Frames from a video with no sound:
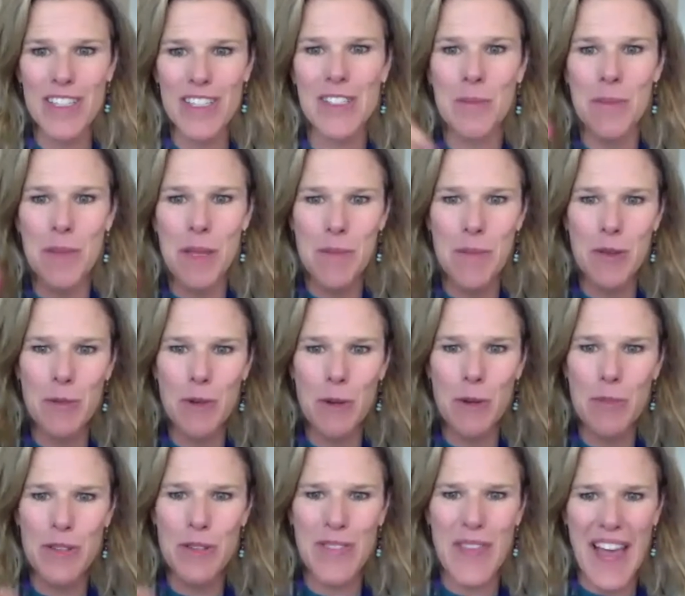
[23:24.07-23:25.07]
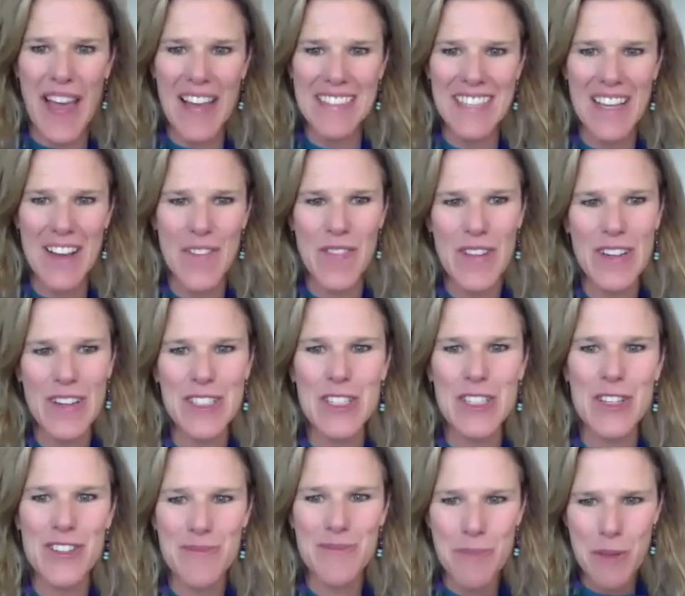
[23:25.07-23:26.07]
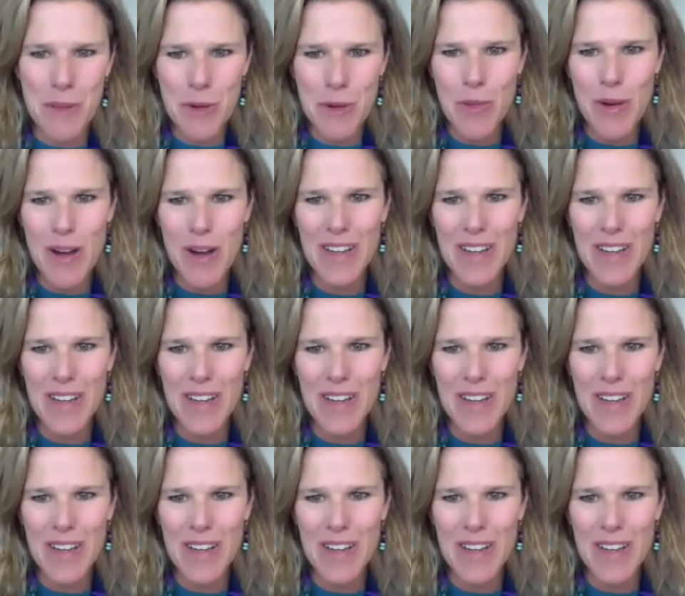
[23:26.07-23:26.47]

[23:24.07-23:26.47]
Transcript: So maybe we'll put that down there too if people want